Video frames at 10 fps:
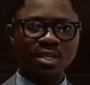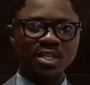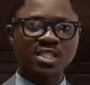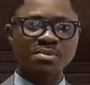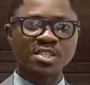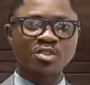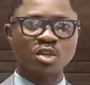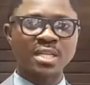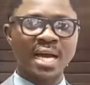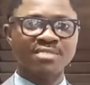
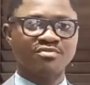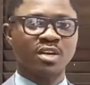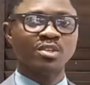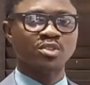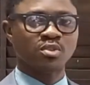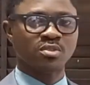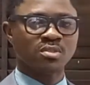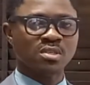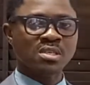depreciation and revaluation.